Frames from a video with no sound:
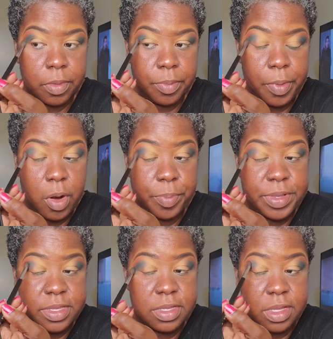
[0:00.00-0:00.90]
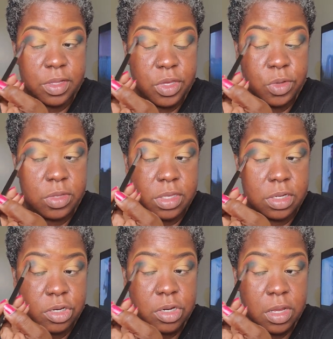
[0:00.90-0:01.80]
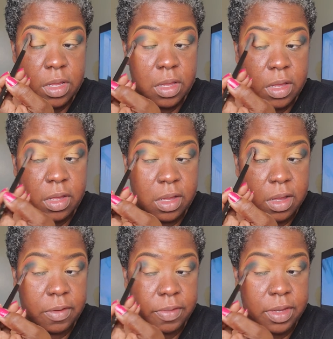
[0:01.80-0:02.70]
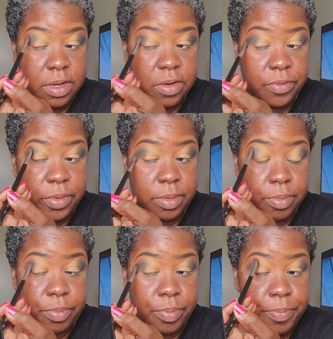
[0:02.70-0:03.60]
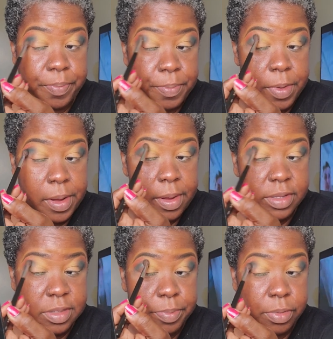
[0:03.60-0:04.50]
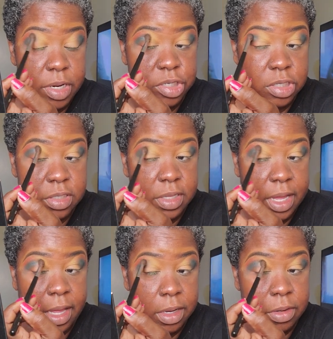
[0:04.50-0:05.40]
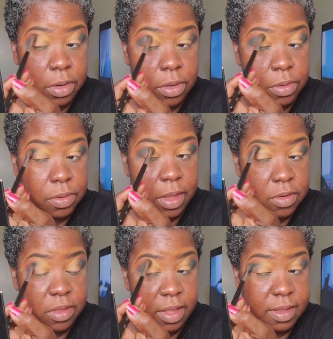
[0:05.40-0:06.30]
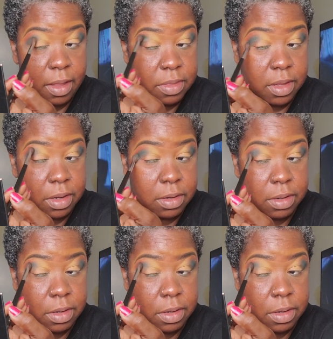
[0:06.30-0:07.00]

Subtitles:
purposes and usage of the different brushes that, you know, that's out there.